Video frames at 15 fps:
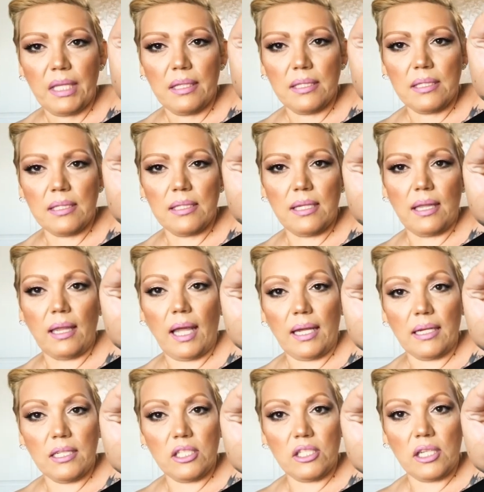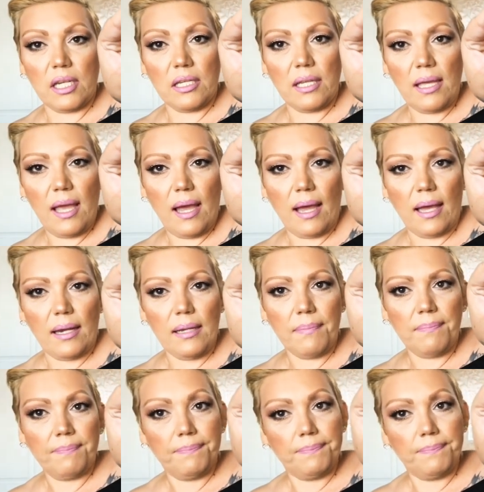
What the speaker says: This is the lightest shade they had.